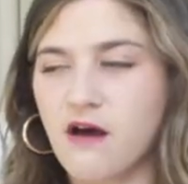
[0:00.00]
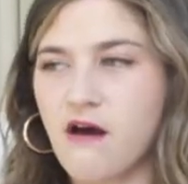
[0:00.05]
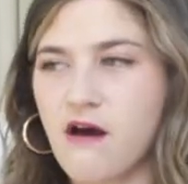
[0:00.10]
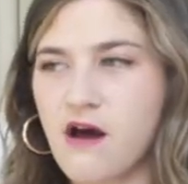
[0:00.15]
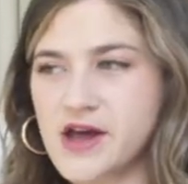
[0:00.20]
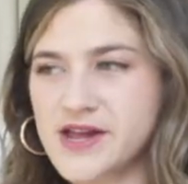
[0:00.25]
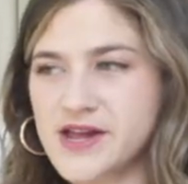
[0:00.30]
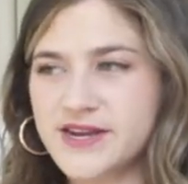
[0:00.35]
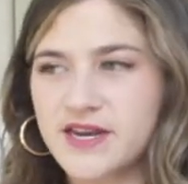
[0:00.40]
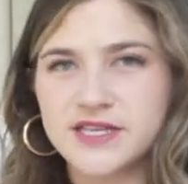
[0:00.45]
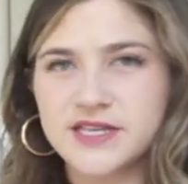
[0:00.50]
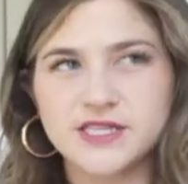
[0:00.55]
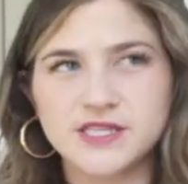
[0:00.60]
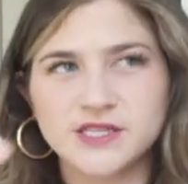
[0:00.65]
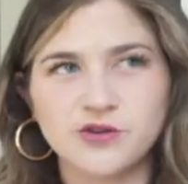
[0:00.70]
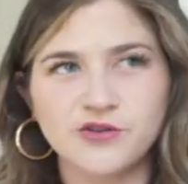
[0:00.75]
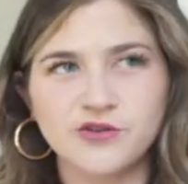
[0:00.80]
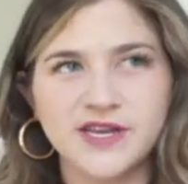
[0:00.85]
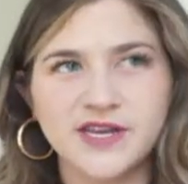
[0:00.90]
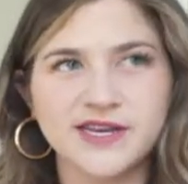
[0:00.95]

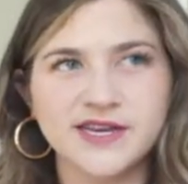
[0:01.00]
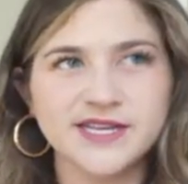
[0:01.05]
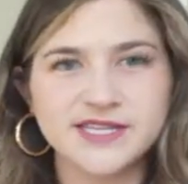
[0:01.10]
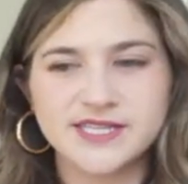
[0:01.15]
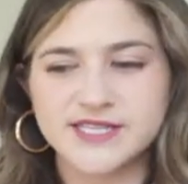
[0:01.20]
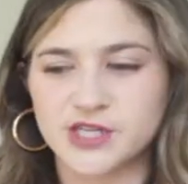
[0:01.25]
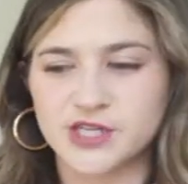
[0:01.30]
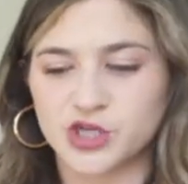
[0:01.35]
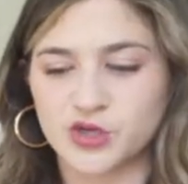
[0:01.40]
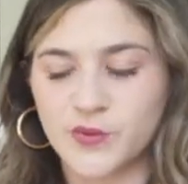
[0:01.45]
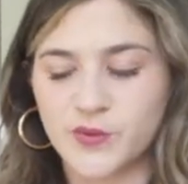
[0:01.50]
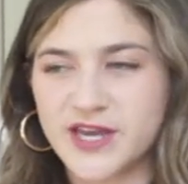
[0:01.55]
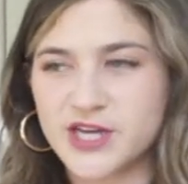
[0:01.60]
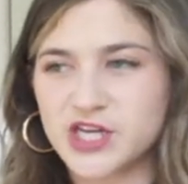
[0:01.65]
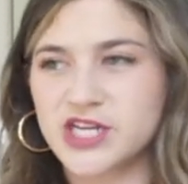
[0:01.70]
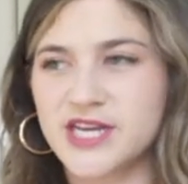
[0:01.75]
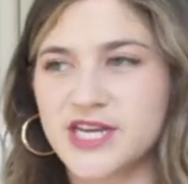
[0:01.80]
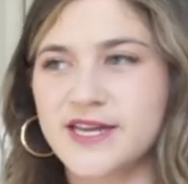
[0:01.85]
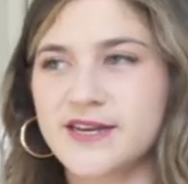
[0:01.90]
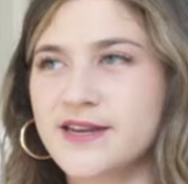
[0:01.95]
on-screen
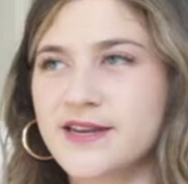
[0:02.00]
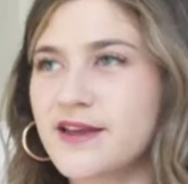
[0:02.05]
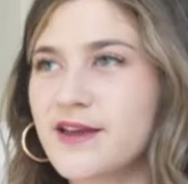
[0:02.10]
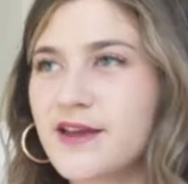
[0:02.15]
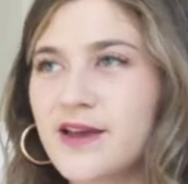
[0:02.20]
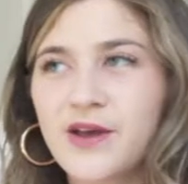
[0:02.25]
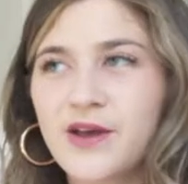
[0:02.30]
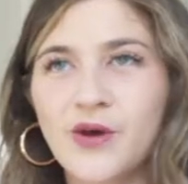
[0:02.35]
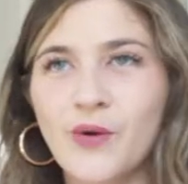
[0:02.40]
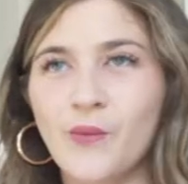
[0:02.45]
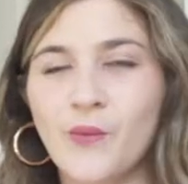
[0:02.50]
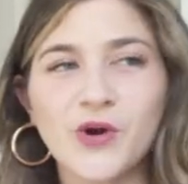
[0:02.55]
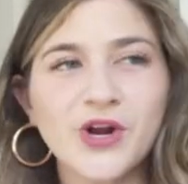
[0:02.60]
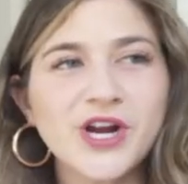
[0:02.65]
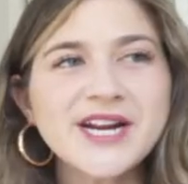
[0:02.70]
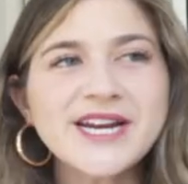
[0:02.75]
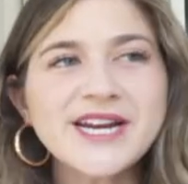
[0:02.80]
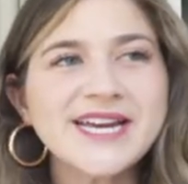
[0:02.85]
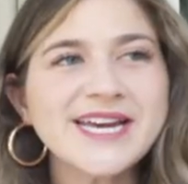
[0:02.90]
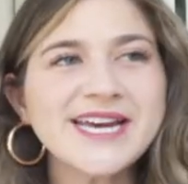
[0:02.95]
situation.
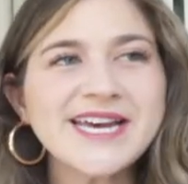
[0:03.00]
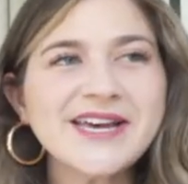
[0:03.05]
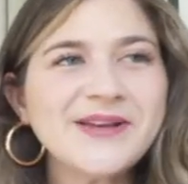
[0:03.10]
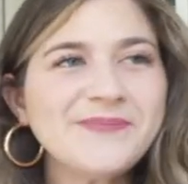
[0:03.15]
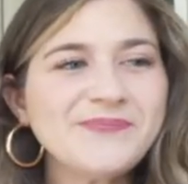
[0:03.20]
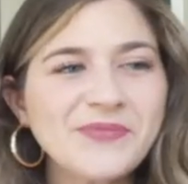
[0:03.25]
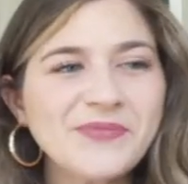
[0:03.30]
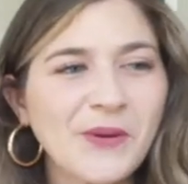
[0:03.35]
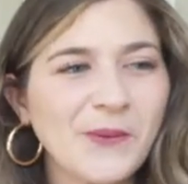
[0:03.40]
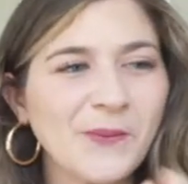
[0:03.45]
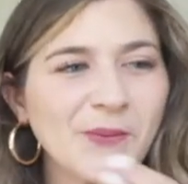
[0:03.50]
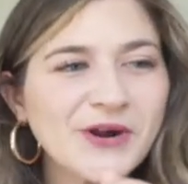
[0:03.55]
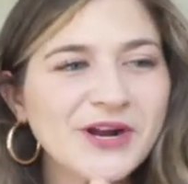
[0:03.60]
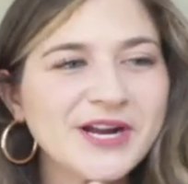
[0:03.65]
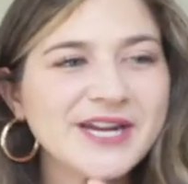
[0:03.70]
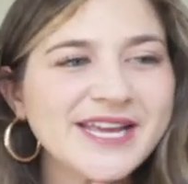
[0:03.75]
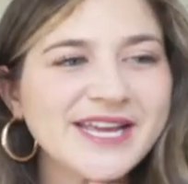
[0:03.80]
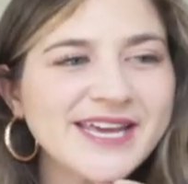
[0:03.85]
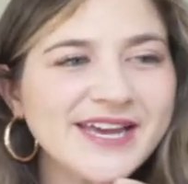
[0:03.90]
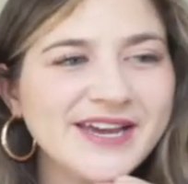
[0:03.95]
We're gonna
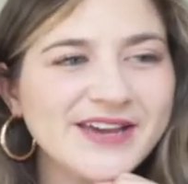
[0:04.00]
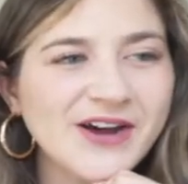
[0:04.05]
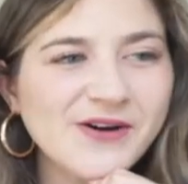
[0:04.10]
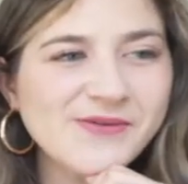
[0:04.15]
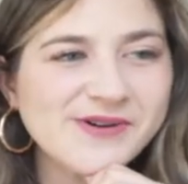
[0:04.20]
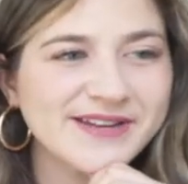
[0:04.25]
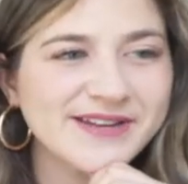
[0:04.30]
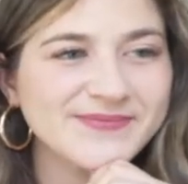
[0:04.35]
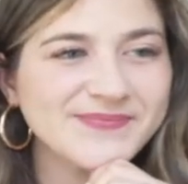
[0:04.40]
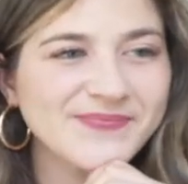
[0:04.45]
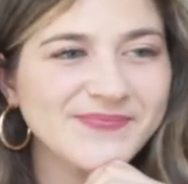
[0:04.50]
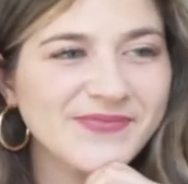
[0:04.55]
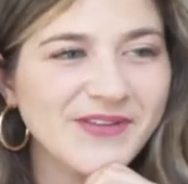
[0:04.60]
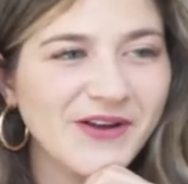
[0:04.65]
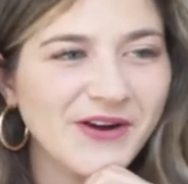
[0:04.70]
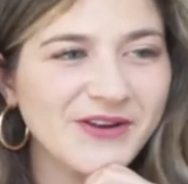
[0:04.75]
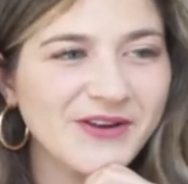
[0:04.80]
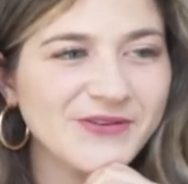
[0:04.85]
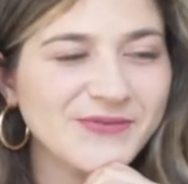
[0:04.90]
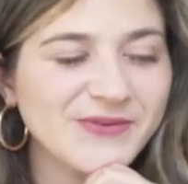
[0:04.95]
get going.
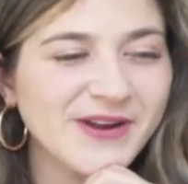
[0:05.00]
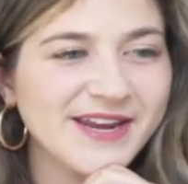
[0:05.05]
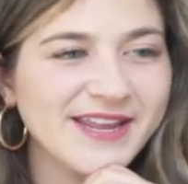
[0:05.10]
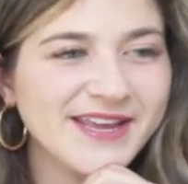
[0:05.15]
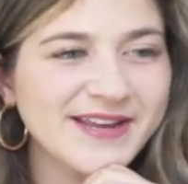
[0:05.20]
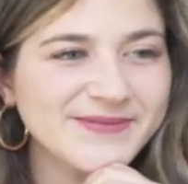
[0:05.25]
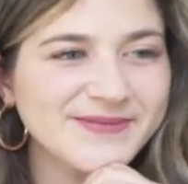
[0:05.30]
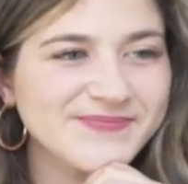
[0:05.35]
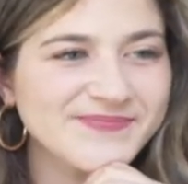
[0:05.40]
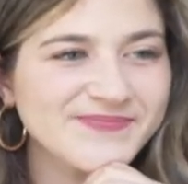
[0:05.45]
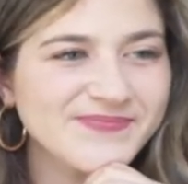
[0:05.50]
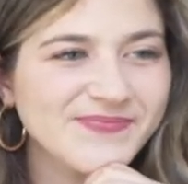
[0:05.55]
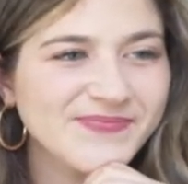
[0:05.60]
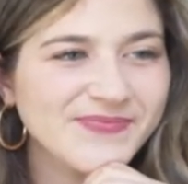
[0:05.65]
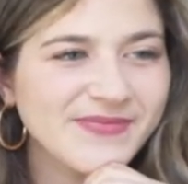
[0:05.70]
Are you ready?